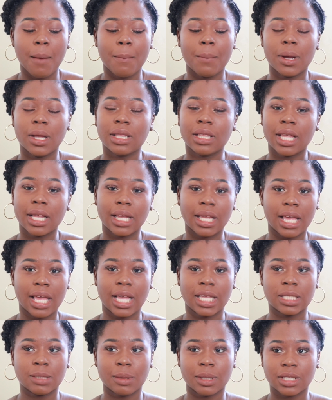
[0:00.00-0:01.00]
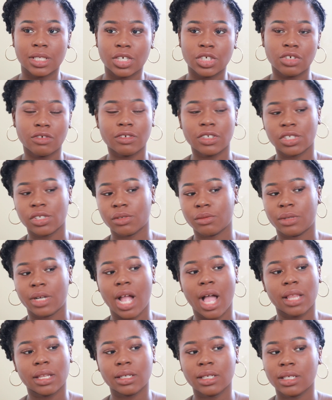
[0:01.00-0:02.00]
But like expectation versus
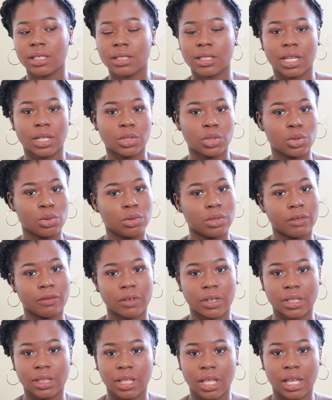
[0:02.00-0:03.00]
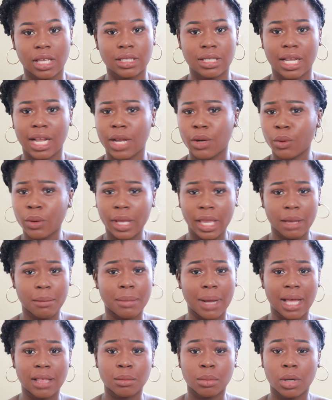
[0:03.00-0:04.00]
reality is like two different things. Like I don't hate
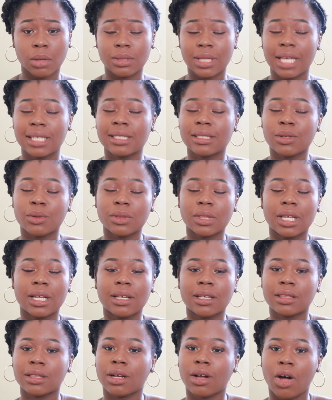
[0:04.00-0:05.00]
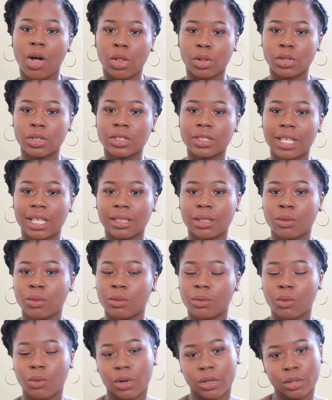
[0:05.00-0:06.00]
bath bombs. I still think the color that the
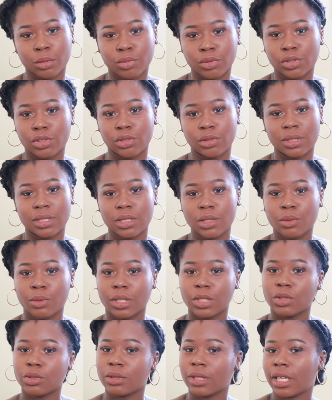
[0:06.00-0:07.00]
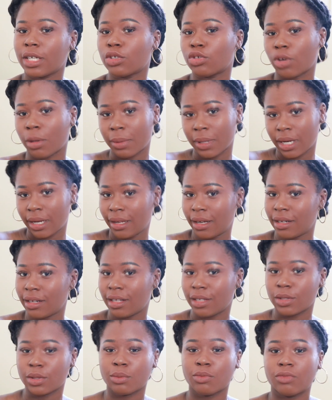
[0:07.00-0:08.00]
water produces when you like drop it in
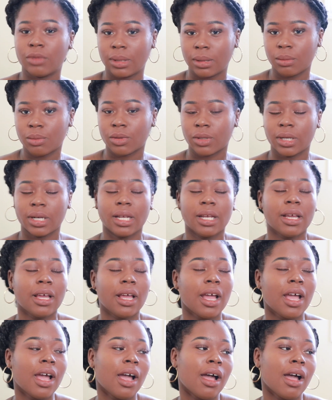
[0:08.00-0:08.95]
is really pretty.